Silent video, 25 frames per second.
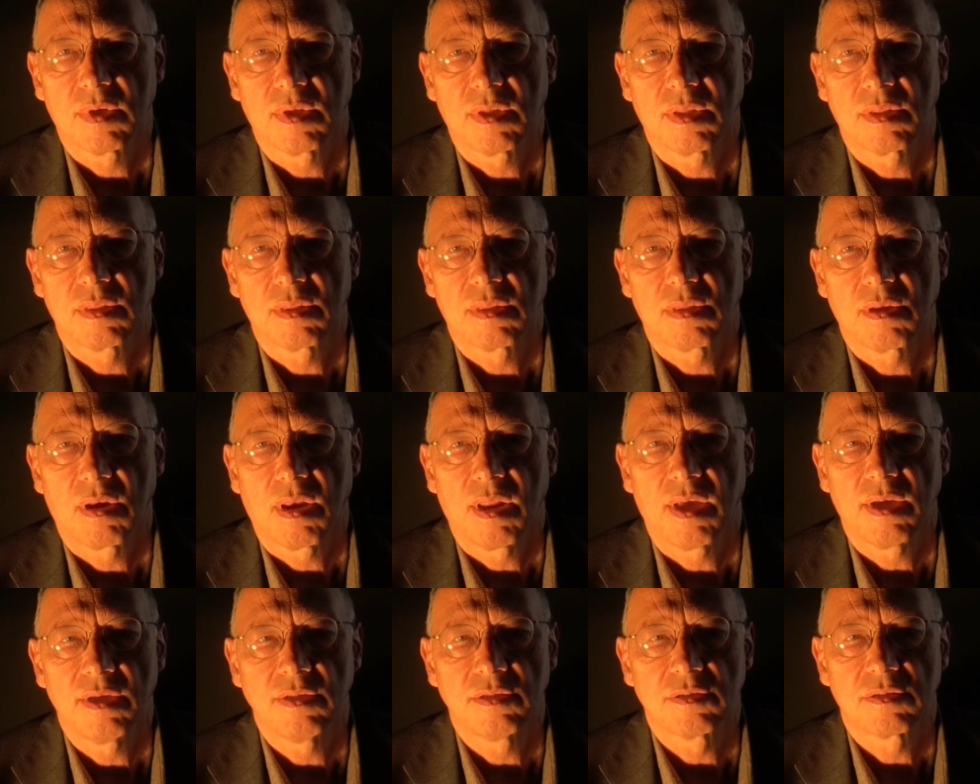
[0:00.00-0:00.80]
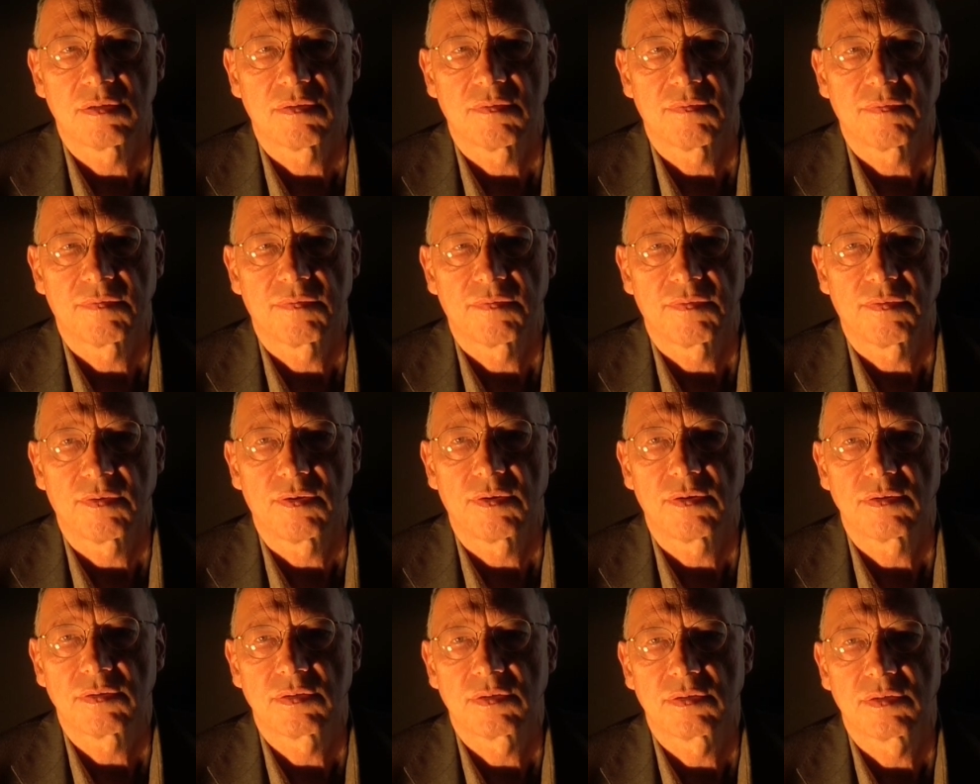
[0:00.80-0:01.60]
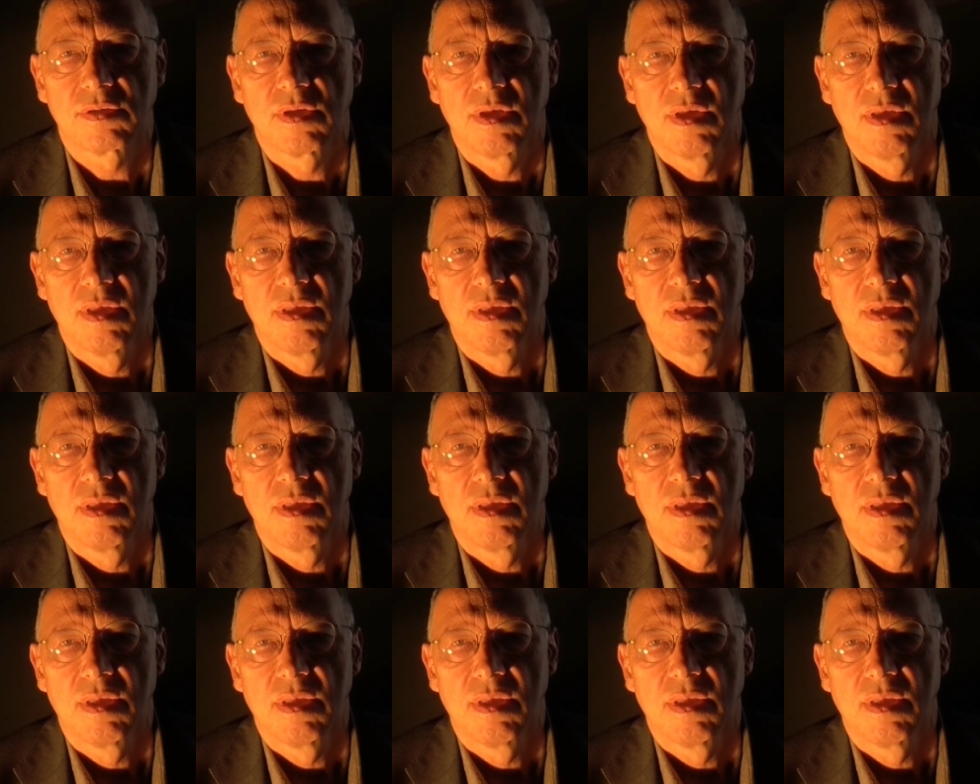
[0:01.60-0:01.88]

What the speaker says: in the lines of force